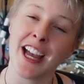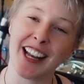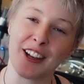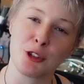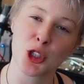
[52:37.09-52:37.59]

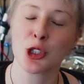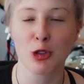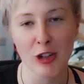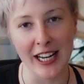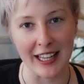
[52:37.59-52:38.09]
And I've
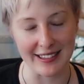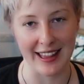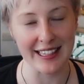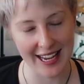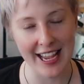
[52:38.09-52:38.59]
just realised
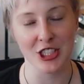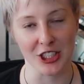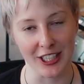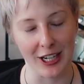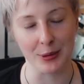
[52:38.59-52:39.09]
that
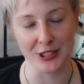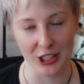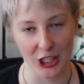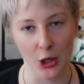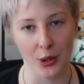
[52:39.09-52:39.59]
tangent that I was
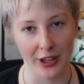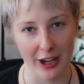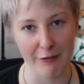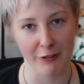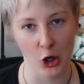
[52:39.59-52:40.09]
going to go on
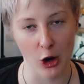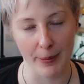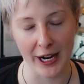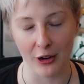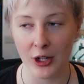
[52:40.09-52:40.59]
that I forgot
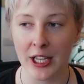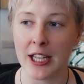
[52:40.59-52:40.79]
about.